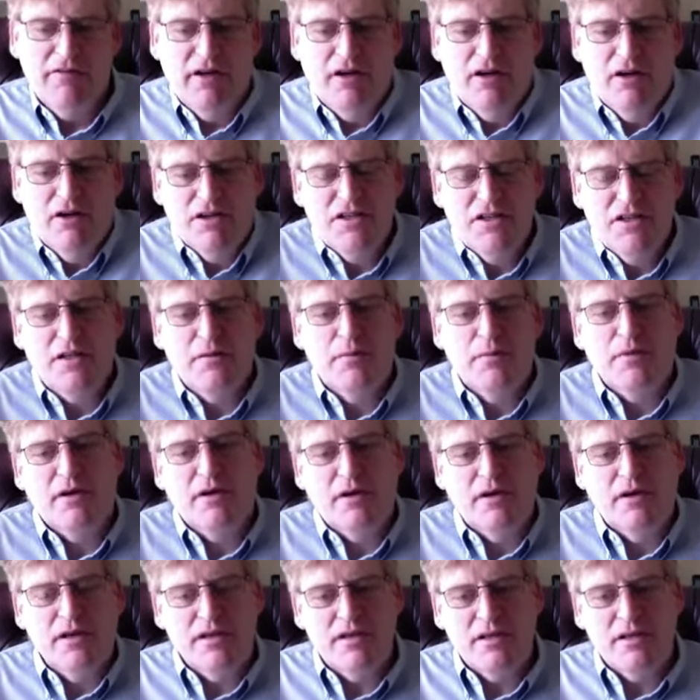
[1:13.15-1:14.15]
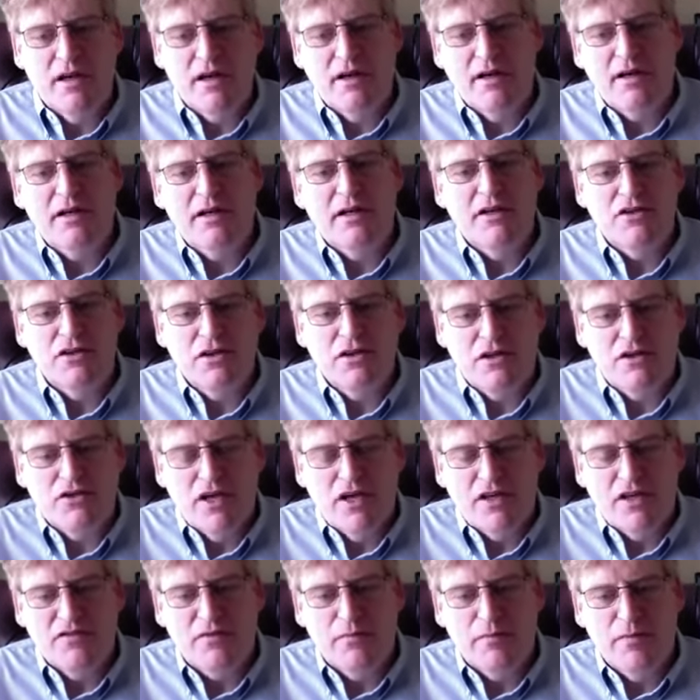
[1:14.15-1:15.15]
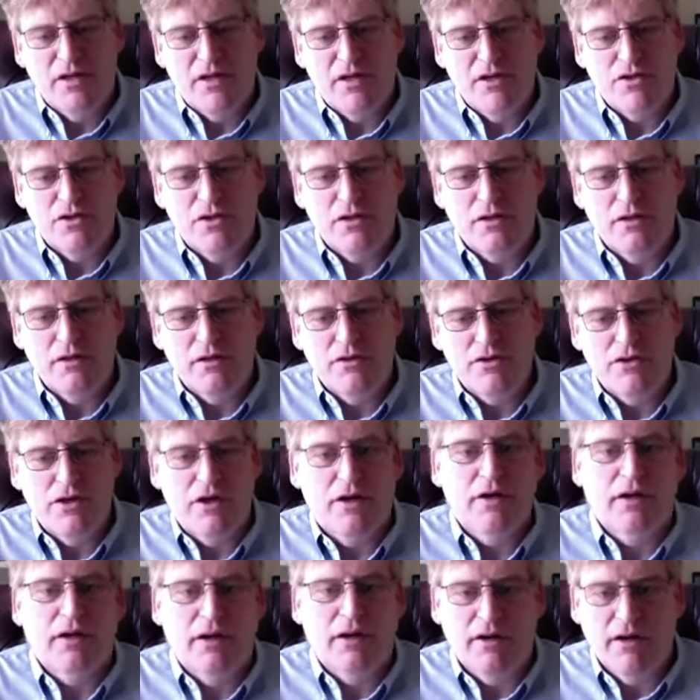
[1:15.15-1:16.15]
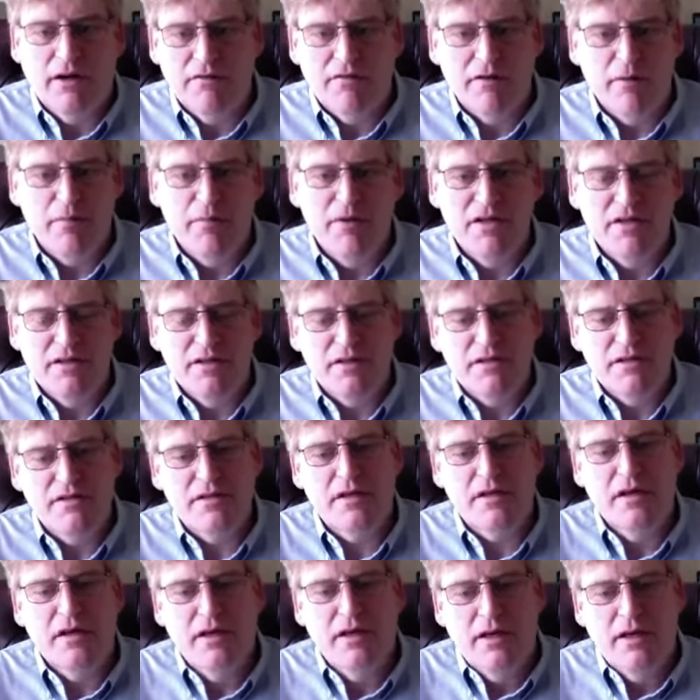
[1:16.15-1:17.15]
customer is on a digital transformation journey, or every business